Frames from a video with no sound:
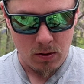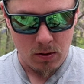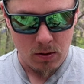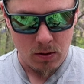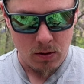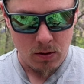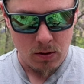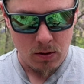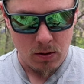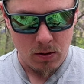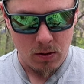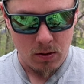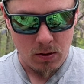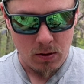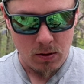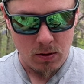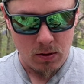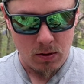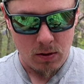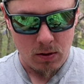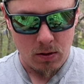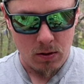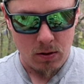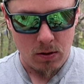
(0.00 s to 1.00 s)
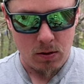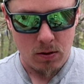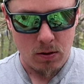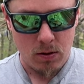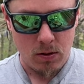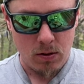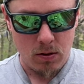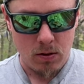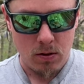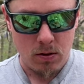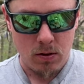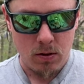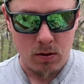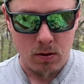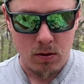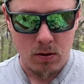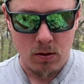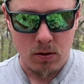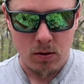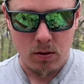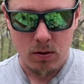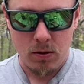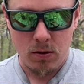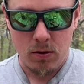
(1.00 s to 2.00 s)

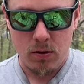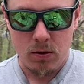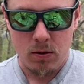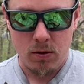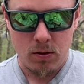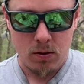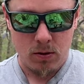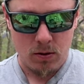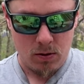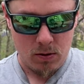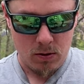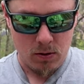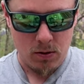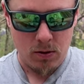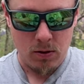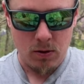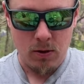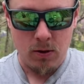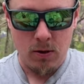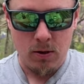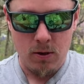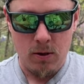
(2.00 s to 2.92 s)
No one is speaking in this clip.